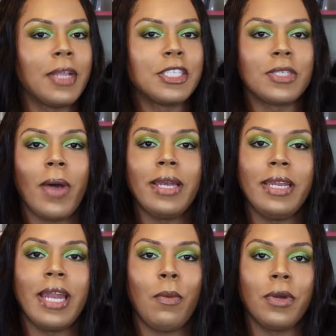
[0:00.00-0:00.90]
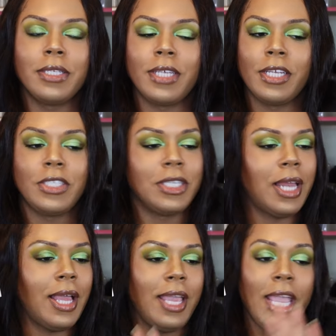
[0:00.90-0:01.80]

so I did not want to touch it.